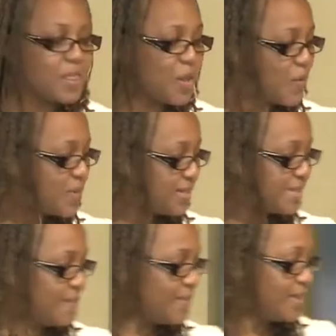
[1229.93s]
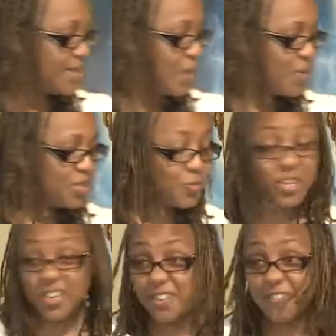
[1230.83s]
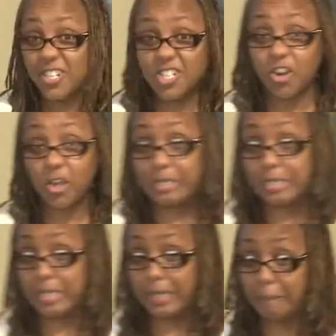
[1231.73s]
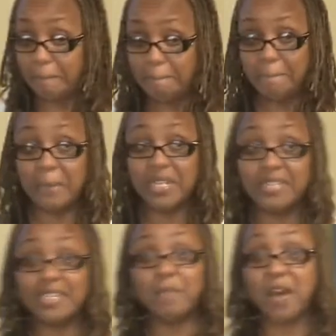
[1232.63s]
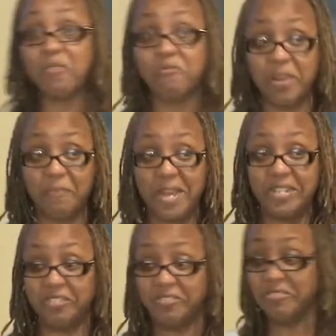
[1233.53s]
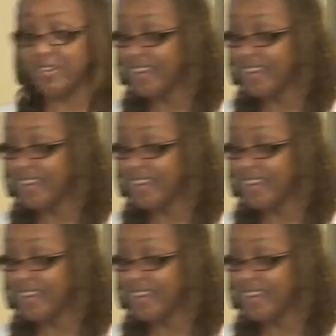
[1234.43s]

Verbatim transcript: No, there's something that we do. We're going to finish early today because I'm not the real pastor.